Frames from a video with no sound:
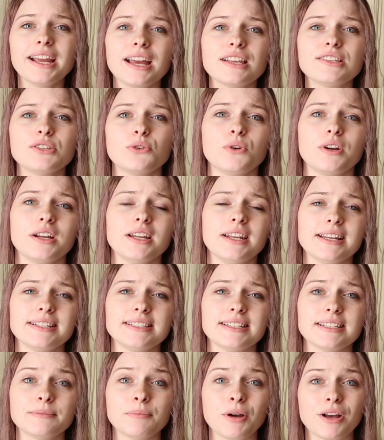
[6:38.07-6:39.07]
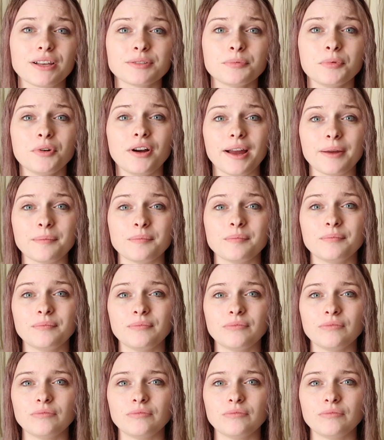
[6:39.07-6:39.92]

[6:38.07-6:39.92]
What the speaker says: as organized as possible. I'm